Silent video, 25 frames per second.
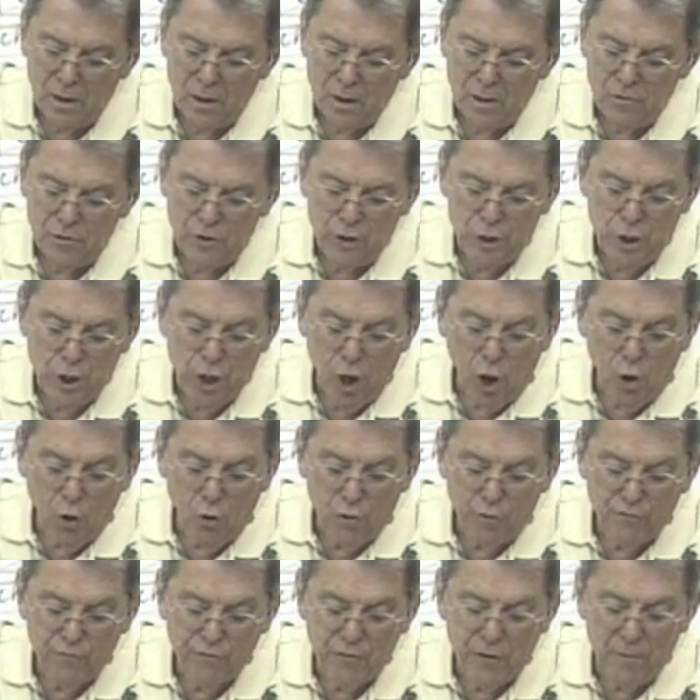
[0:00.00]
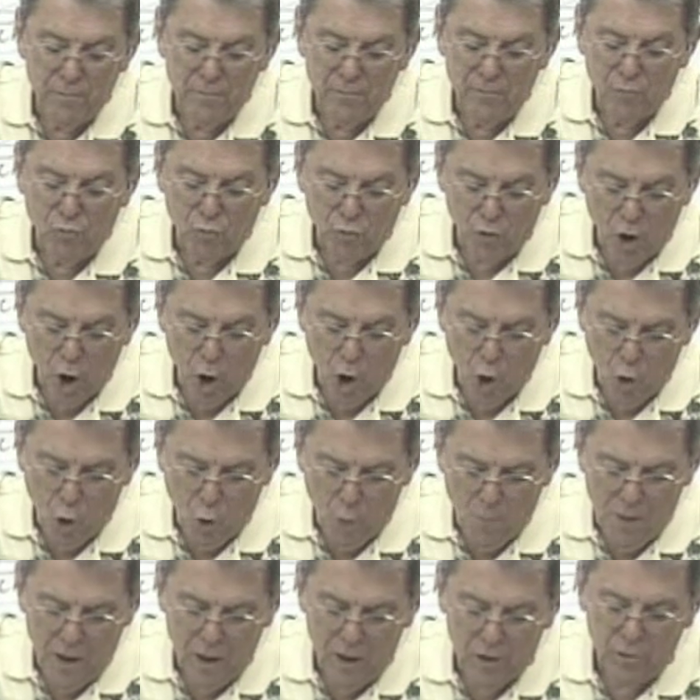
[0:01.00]
the yoke from
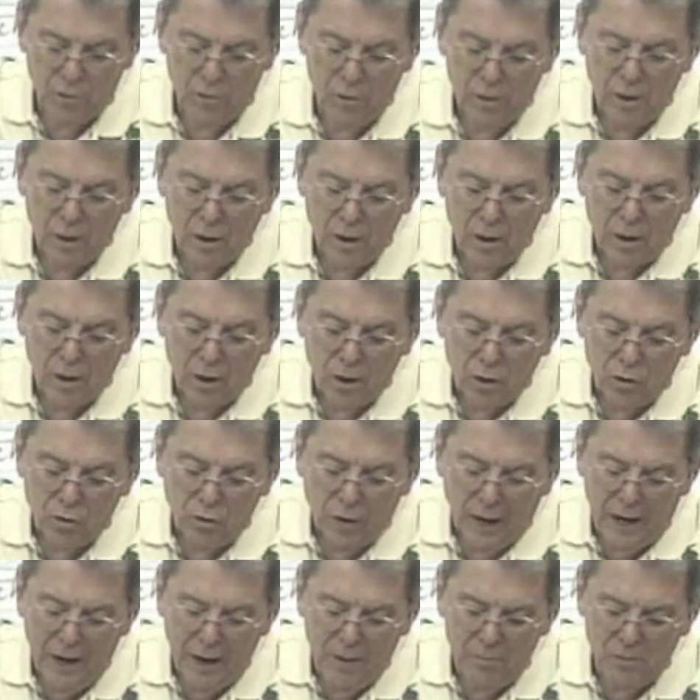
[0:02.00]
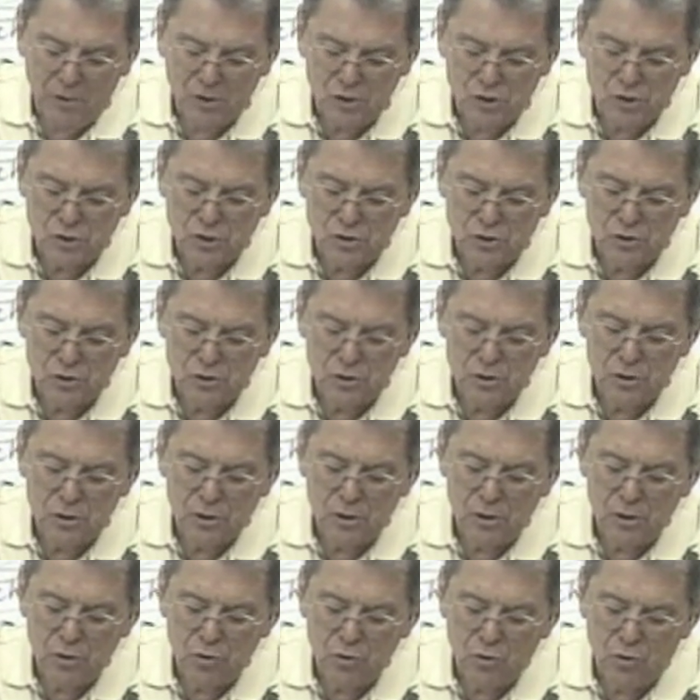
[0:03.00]
Rome. Graham was
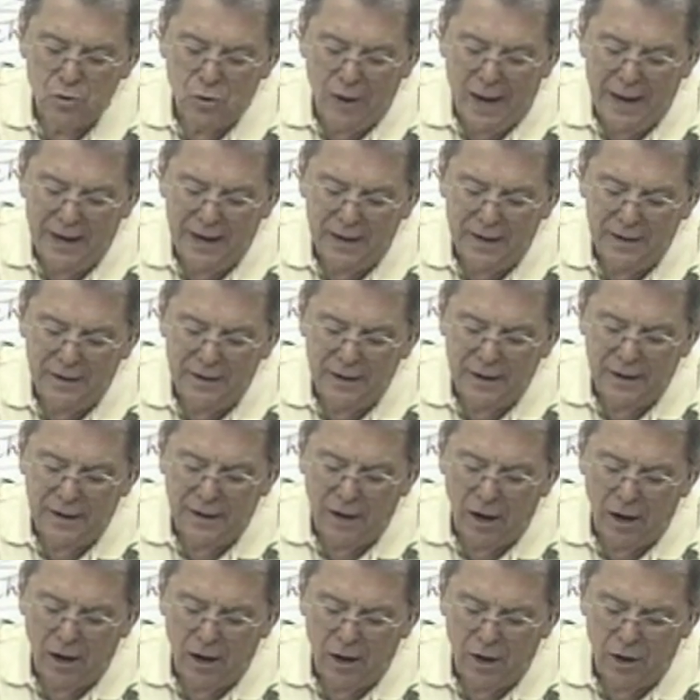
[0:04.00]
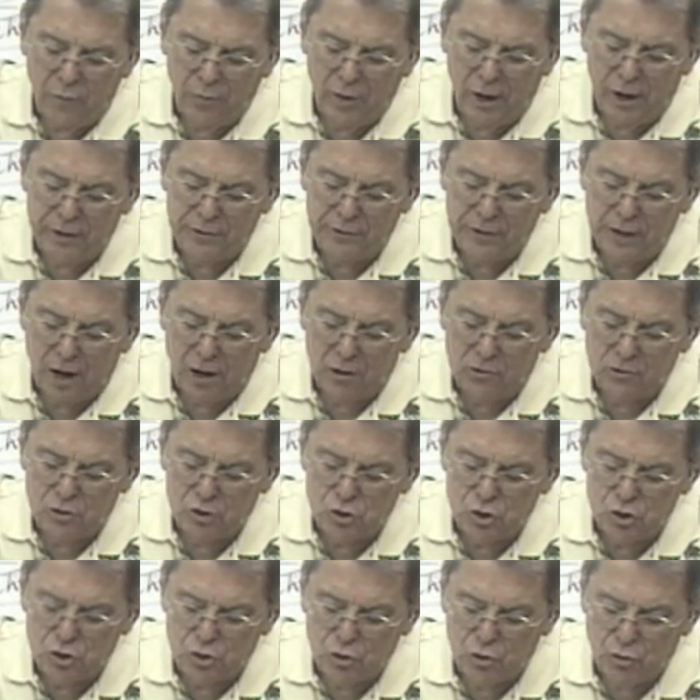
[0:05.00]
granted an honorary
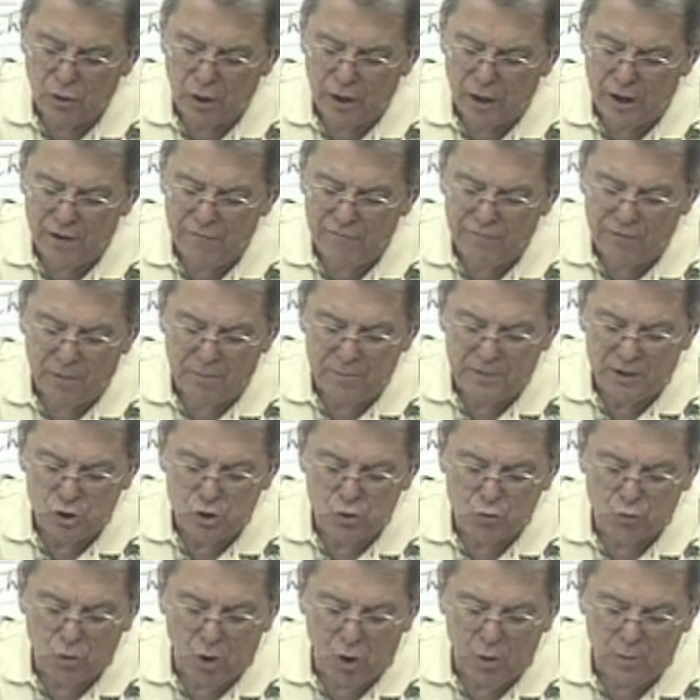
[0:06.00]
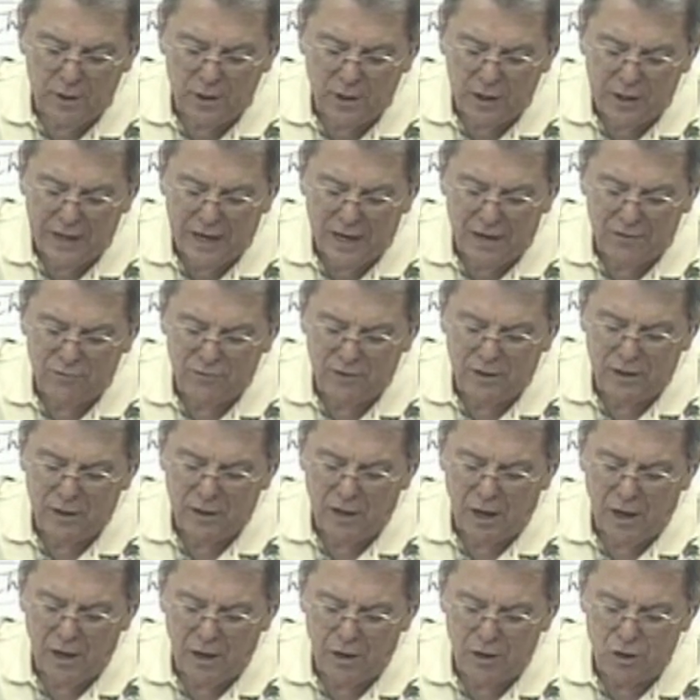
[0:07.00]
doctor's degree from this Roman Catholic
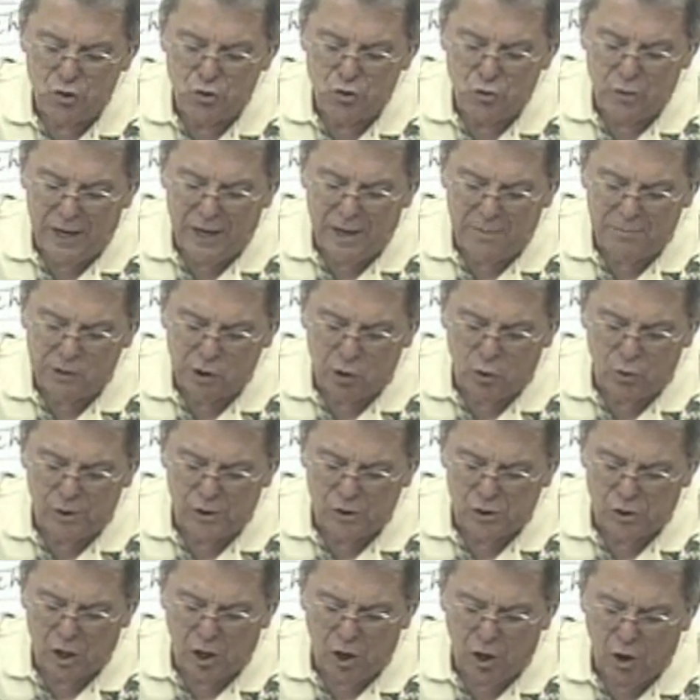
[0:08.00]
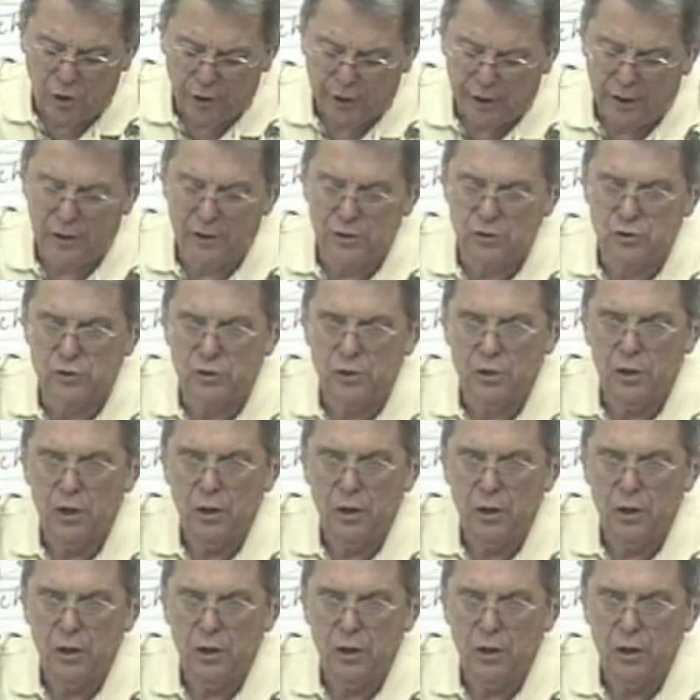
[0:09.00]
college. Graham told his audience